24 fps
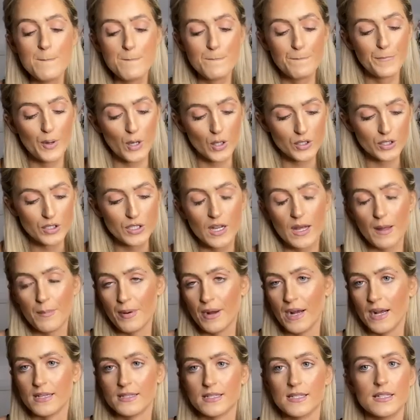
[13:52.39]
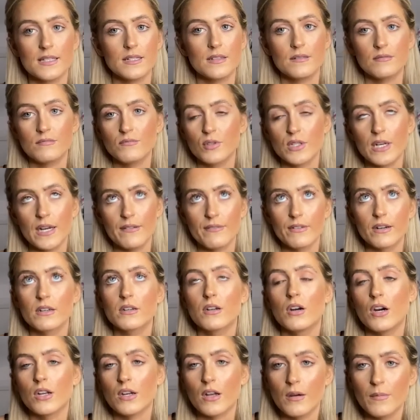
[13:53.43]
but I passed it and whatever,
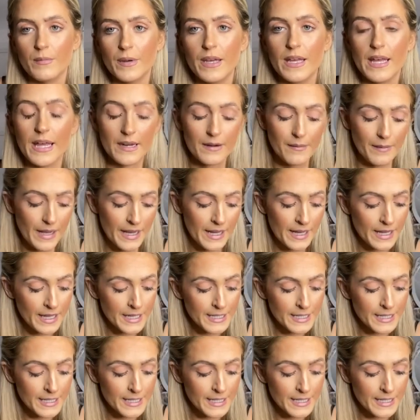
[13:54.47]
got on with it anyway.